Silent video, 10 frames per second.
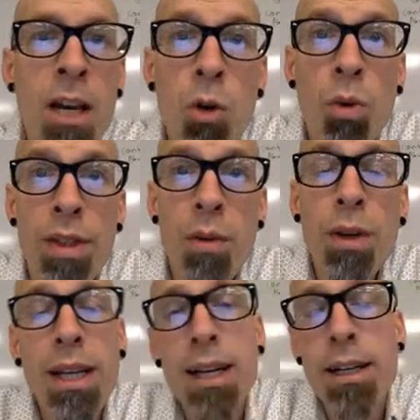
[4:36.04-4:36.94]
Well, then we
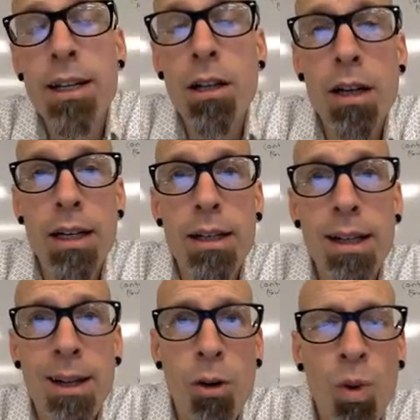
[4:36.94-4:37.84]
needed to look at
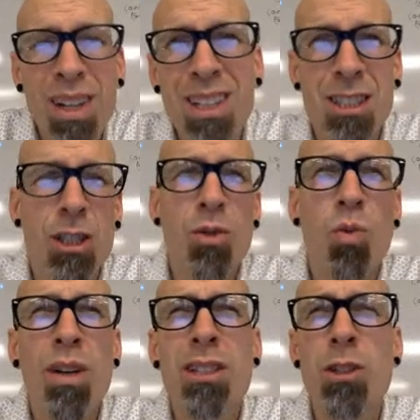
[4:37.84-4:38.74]
what does the
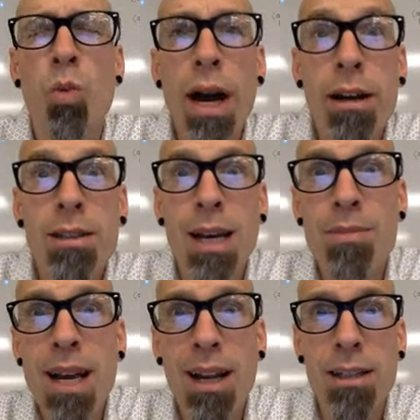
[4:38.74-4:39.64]
y-intercept
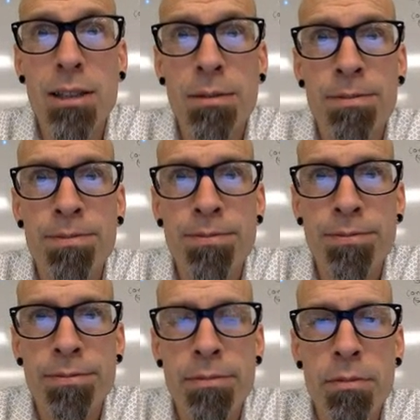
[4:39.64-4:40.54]
tell us?
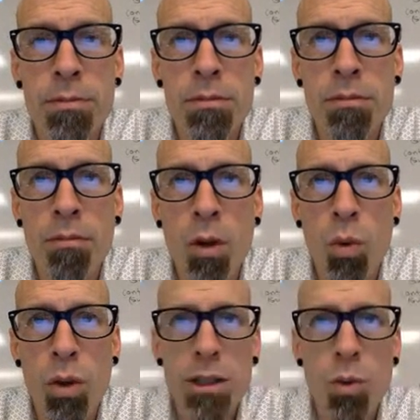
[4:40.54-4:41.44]

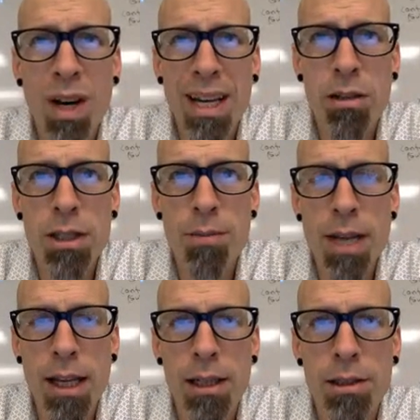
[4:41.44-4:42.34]
What does the y-intercept
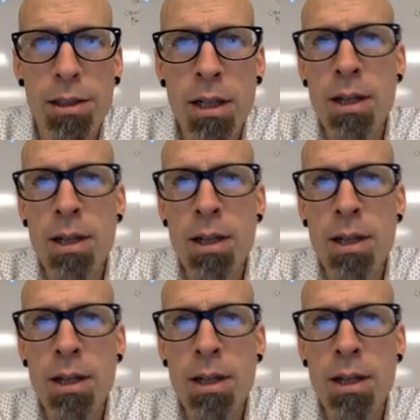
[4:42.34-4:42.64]
tell us?